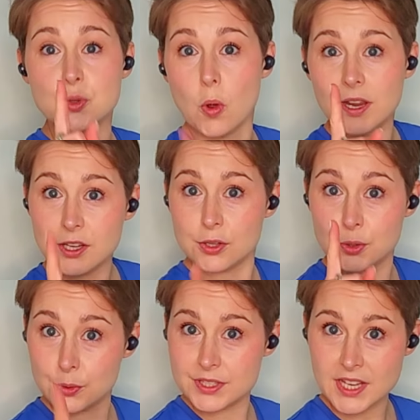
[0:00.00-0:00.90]
let's walk you
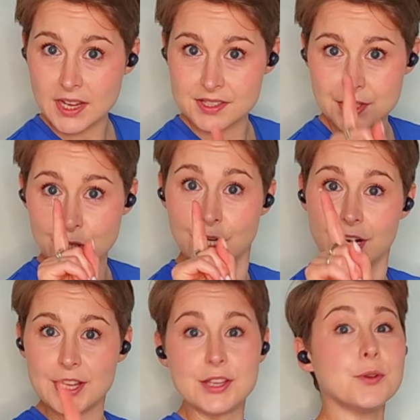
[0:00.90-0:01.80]
through the test that you're
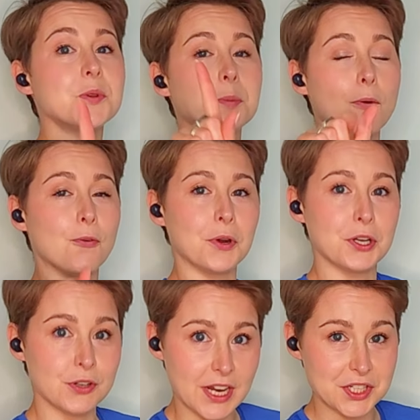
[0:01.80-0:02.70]
going to use
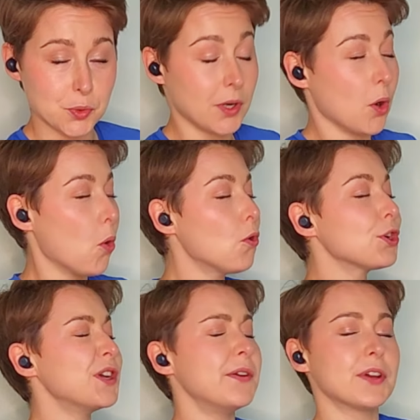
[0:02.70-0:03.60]
before your next run,
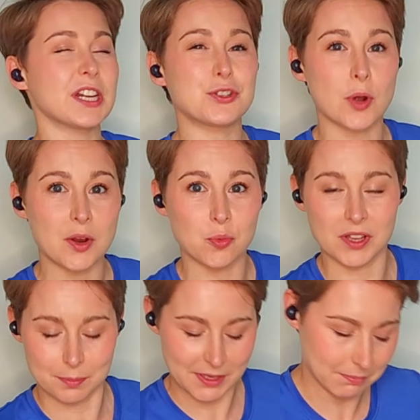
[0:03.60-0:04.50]
or you're even going to try with